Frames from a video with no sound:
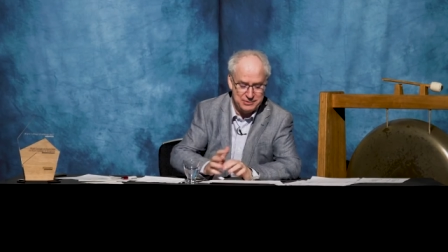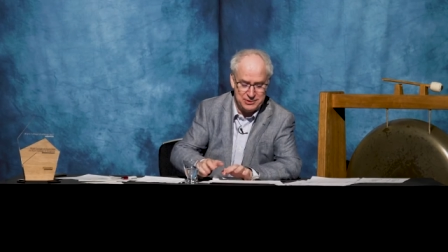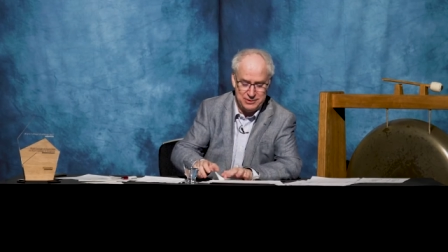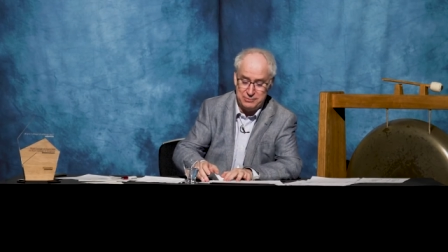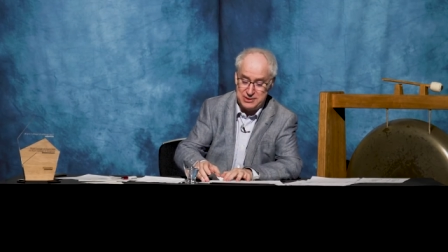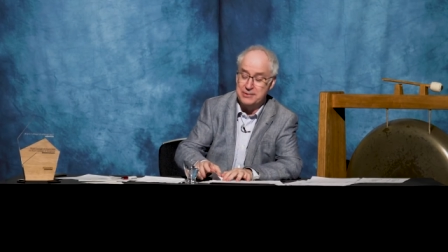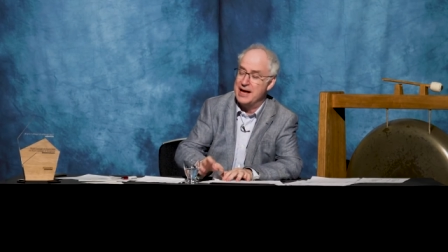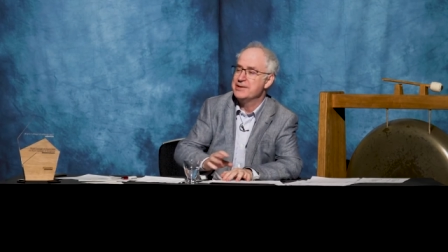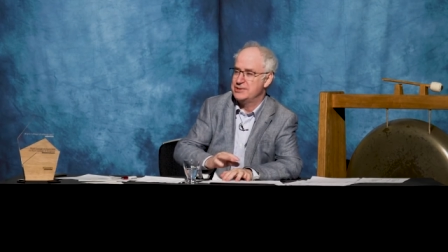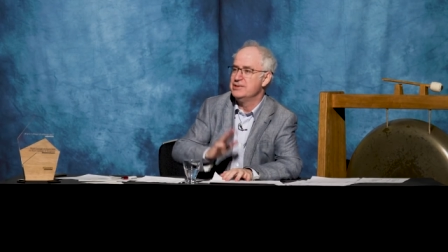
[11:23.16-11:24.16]
Was, so
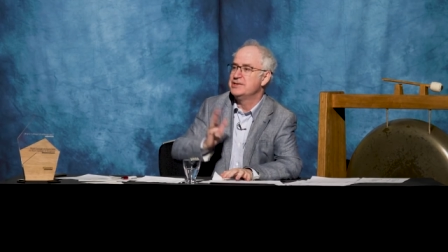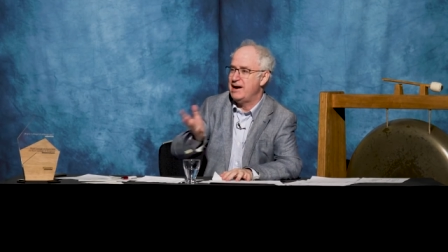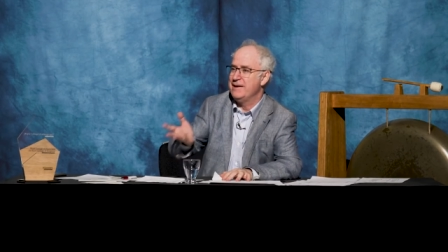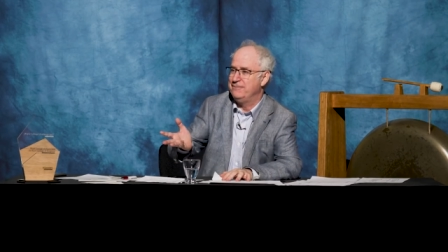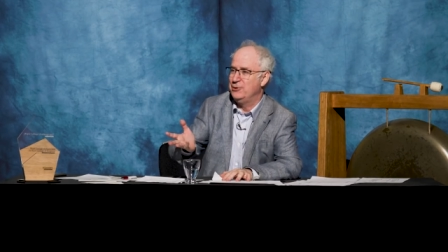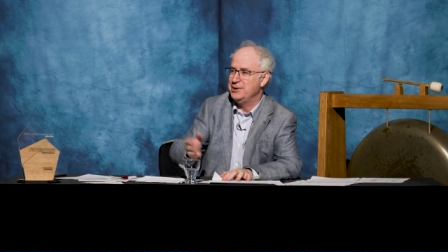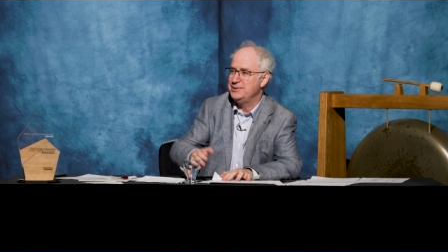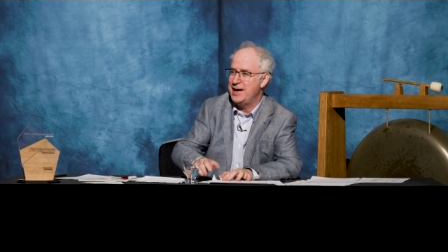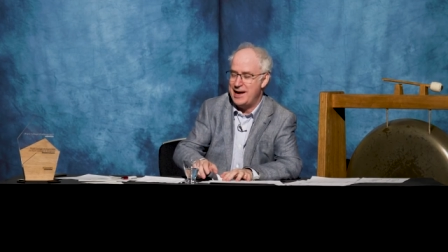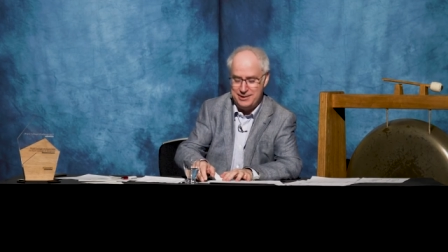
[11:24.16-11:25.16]
the answer is typhoid,
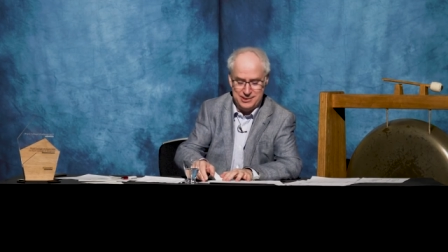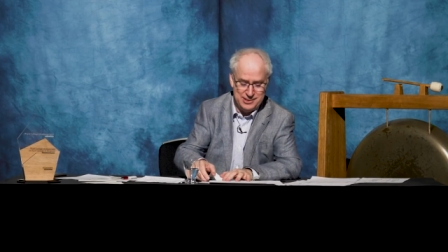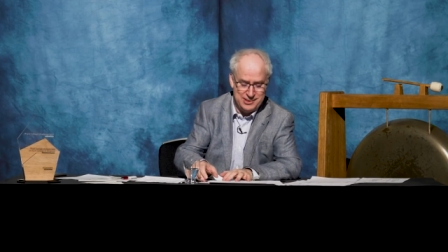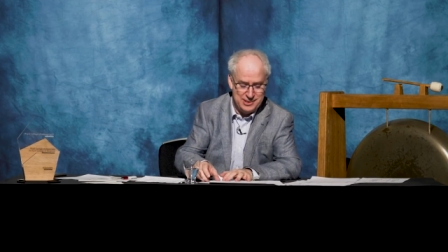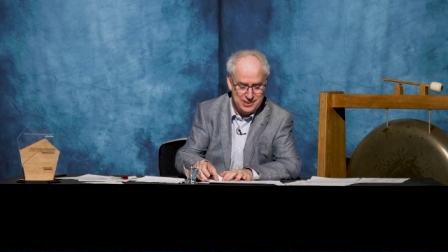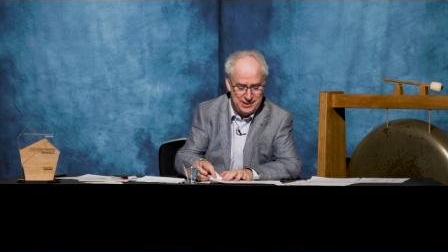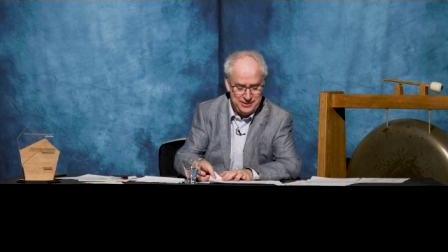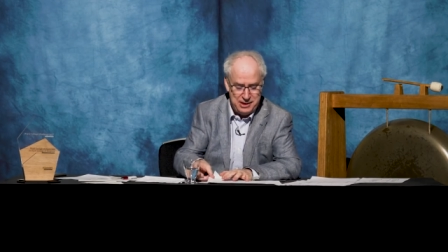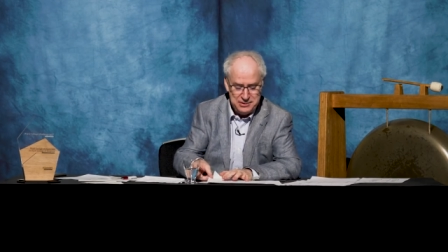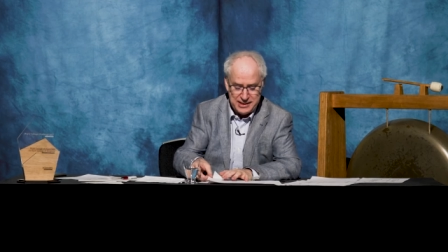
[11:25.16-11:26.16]
yeah. Oh, yeah.
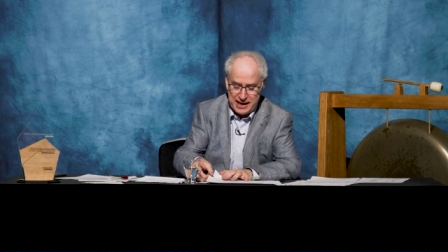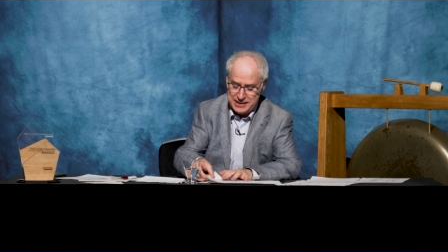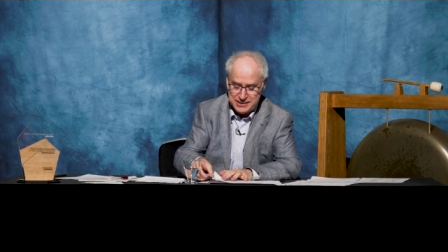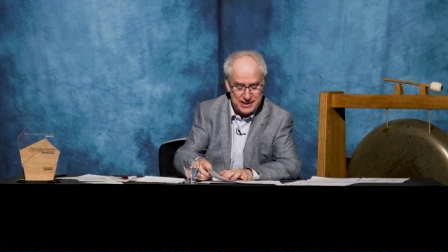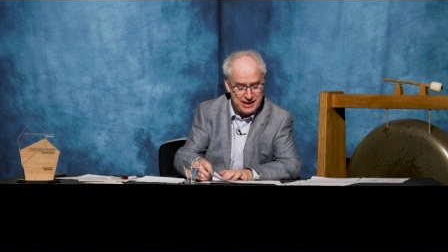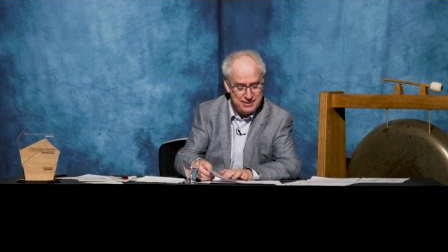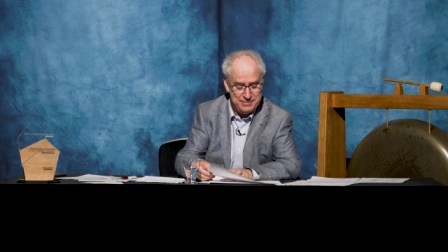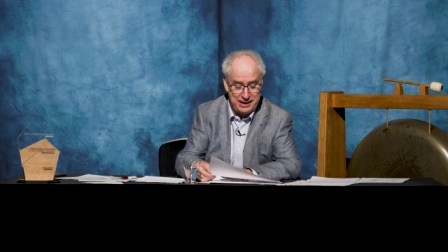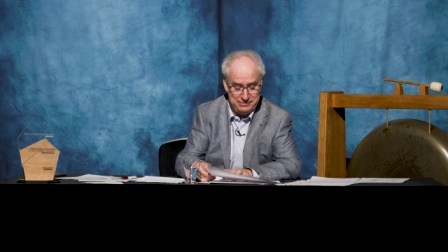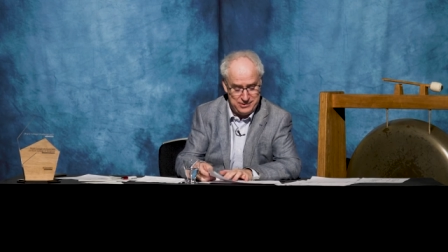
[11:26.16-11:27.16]
In those days,
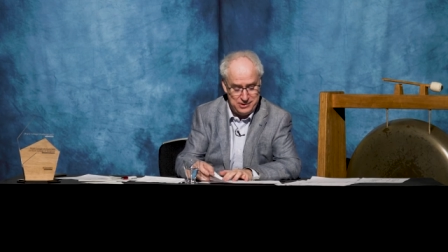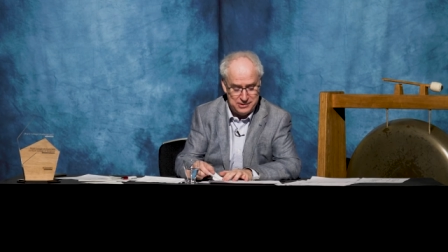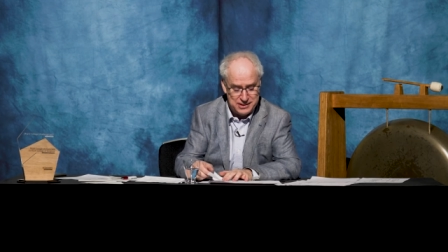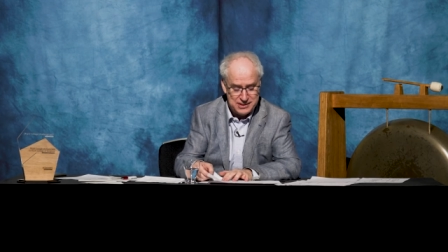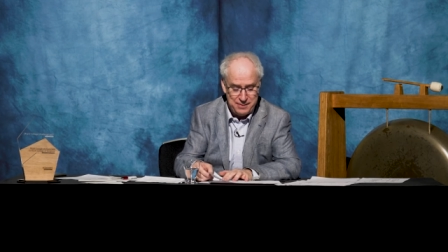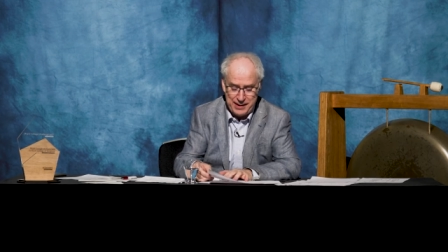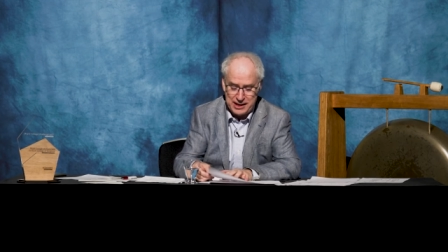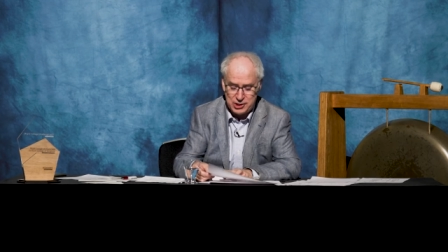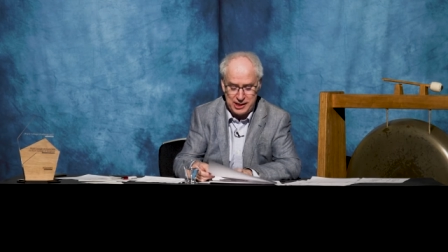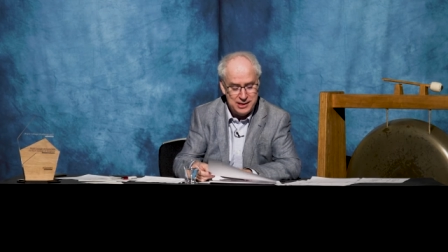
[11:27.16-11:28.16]
um, I looked this up
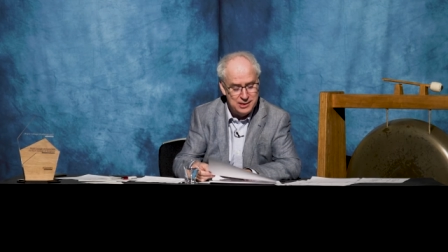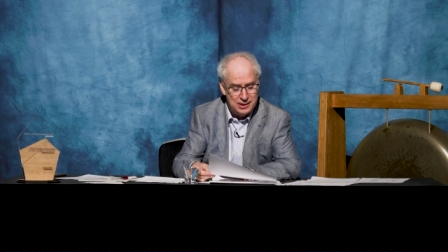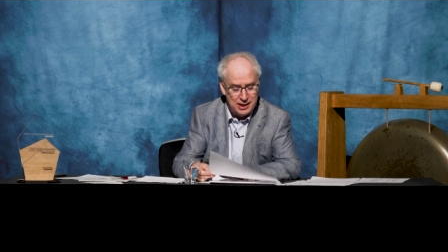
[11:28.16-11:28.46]
actually.